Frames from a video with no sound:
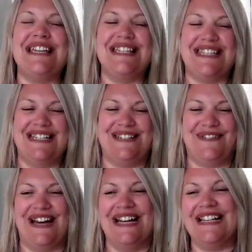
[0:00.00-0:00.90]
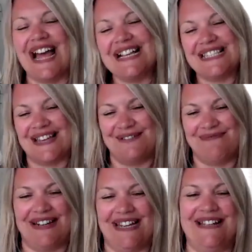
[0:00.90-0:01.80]
Easy to find. Thanks,
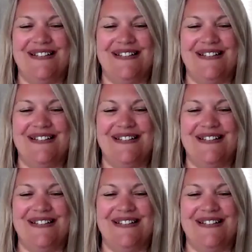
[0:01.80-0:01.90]
everybody. Yes.